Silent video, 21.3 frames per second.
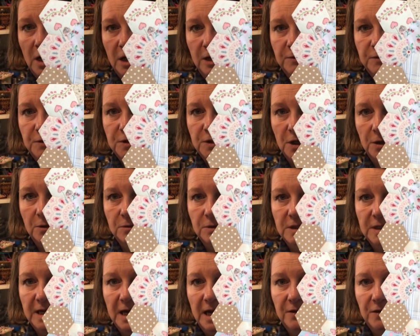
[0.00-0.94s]
I've sewn
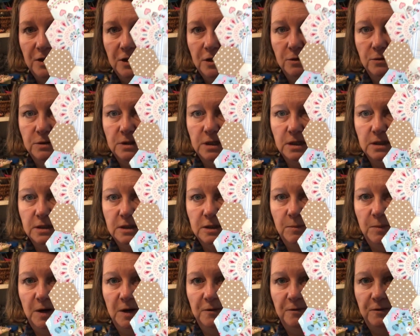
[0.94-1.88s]
together using
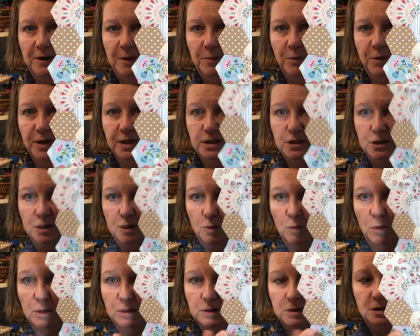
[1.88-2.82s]
similar fabrics to the
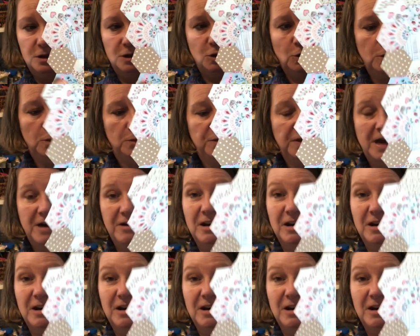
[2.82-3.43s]
ones the quilt there.